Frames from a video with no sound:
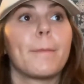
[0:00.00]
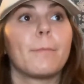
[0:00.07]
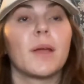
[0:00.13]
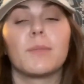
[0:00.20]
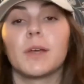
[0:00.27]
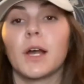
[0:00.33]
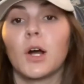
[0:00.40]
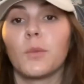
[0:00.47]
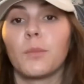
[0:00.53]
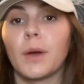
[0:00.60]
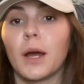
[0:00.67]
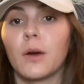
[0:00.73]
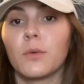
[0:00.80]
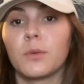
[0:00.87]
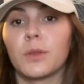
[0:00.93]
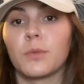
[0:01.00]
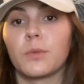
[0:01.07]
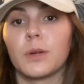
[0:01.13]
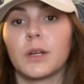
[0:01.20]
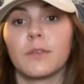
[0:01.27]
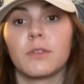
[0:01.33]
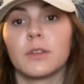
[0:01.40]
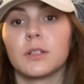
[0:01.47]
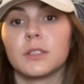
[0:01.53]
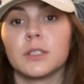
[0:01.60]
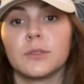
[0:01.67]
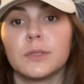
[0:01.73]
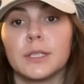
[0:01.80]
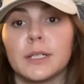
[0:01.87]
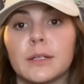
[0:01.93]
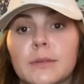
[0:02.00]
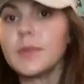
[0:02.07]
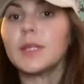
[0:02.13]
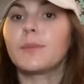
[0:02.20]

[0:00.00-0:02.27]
maybe help out with whatever they're doing.